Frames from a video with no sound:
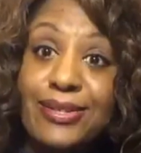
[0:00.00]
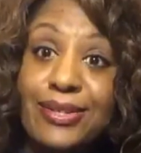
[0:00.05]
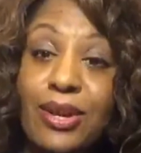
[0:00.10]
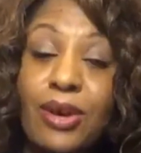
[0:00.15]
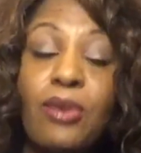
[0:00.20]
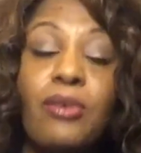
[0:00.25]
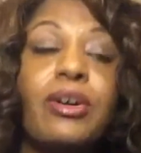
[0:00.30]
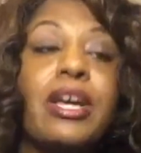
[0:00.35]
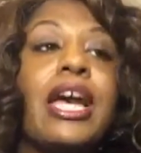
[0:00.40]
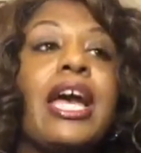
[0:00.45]

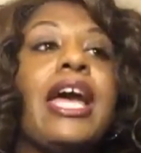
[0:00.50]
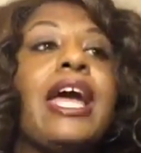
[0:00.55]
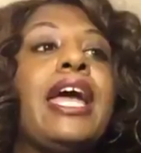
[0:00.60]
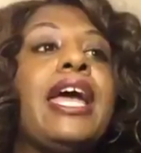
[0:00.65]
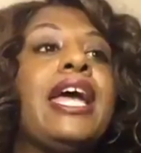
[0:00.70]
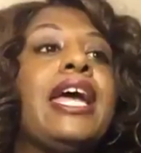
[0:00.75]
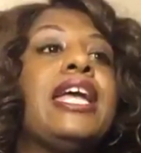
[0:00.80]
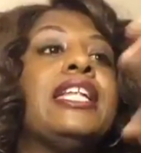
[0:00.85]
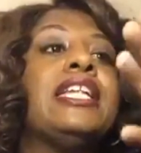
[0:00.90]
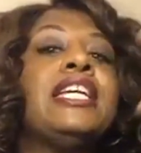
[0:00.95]

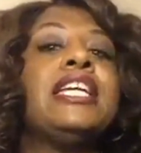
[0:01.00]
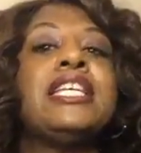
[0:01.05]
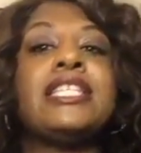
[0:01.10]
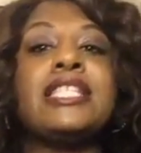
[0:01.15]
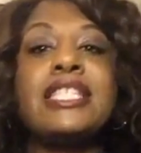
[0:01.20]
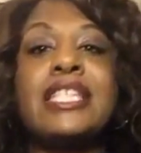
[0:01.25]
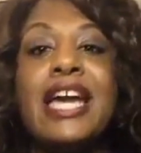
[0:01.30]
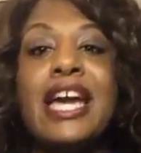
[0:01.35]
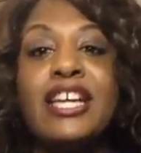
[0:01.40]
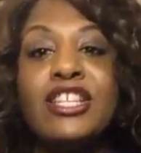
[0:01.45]
Okay. And
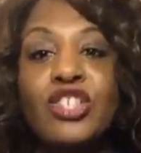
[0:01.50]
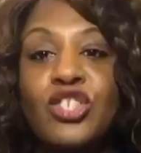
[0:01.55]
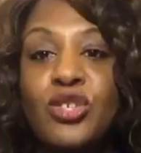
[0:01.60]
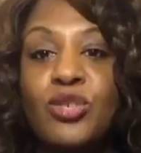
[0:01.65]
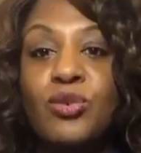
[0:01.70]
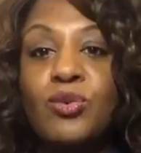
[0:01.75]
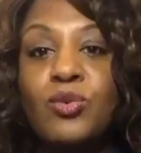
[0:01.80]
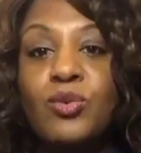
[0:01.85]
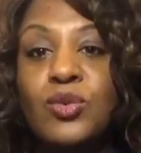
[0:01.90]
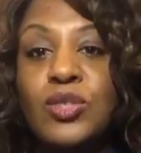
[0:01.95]
his
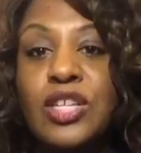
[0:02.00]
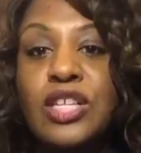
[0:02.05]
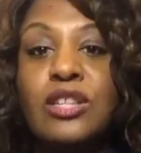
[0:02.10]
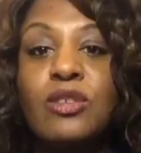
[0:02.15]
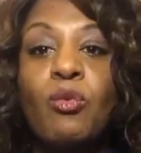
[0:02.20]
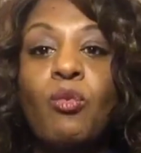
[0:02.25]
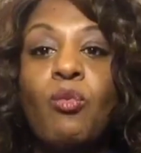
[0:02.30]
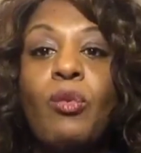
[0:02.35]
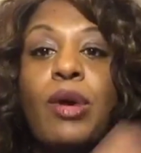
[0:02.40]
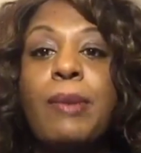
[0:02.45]
tattoos.
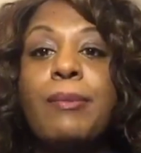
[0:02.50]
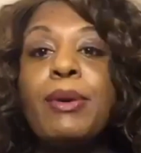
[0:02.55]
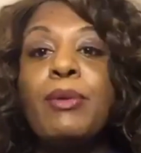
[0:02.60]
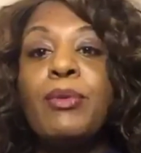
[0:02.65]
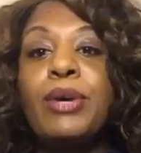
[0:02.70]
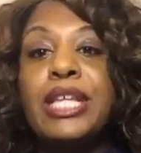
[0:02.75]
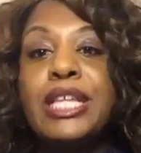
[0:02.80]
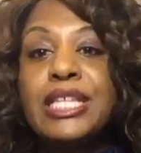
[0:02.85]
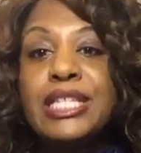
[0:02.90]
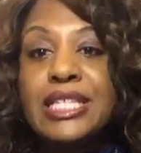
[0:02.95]
And the women
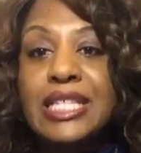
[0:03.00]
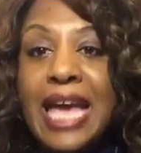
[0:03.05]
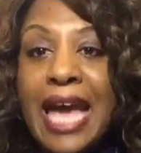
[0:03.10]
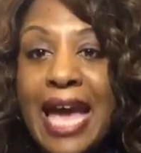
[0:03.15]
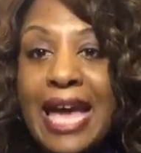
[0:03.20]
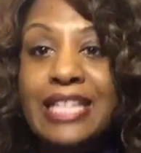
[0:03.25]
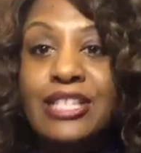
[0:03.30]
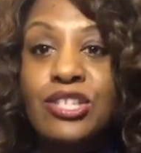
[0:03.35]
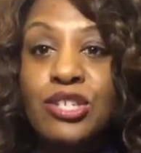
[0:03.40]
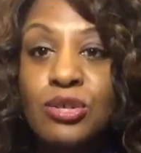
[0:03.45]
with his
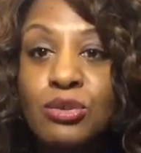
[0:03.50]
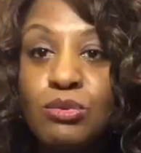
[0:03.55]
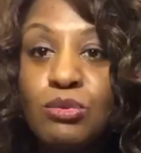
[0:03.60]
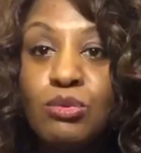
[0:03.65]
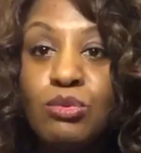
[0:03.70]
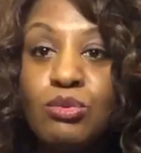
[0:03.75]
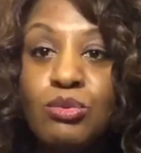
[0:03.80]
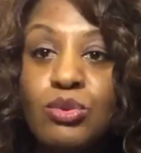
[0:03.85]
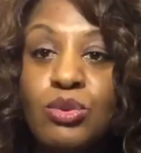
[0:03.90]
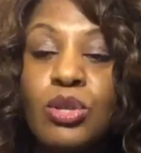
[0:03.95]

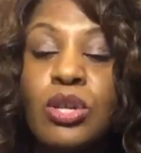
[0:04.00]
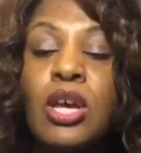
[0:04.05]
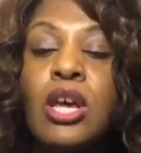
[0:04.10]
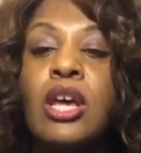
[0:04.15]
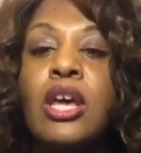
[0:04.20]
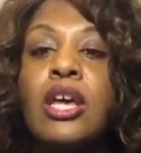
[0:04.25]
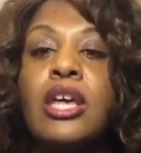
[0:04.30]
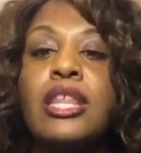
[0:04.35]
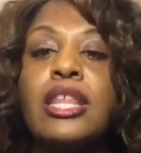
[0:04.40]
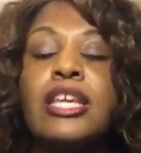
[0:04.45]
tattoos
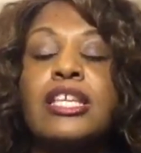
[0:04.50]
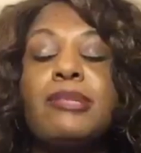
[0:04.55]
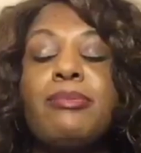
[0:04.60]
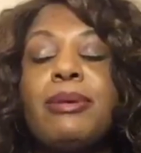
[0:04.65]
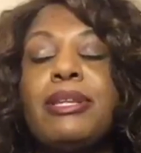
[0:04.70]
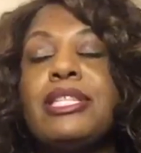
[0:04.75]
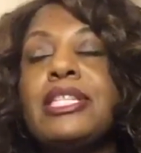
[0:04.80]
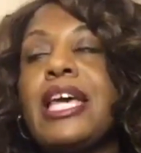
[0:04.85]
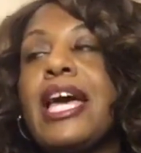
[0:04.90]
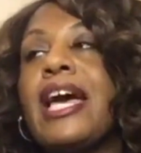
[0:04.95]
that's
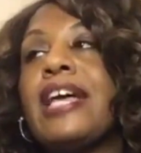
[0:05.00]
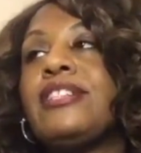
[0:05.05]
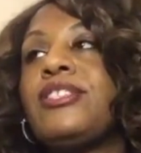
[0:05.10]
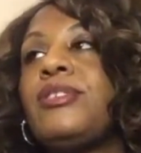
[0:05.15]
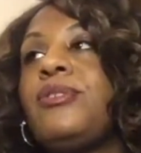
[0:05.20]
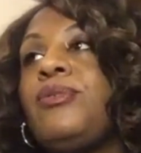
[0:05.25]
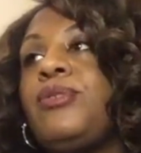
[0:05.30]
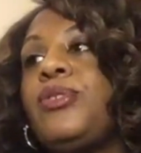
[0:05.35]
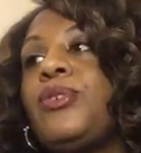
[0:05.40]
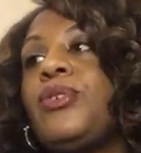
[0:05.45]
been
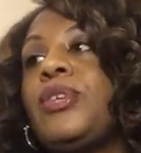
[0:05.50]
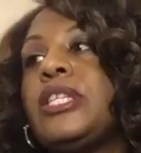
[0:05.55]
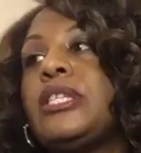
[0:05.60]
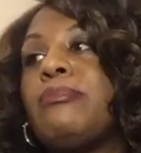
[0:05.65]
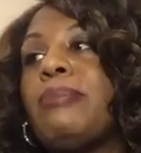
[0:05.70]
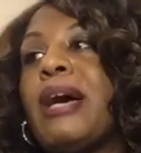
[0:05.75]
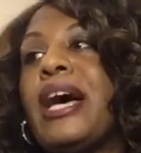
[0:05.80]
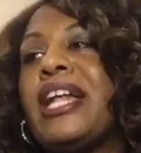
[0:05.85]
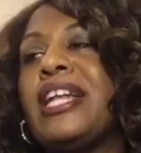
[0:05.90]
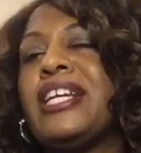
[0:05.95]
tattooed to
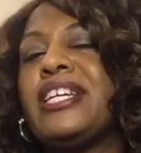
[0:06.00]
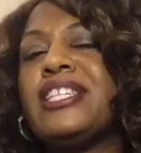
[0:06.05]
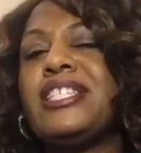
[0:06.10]
his body.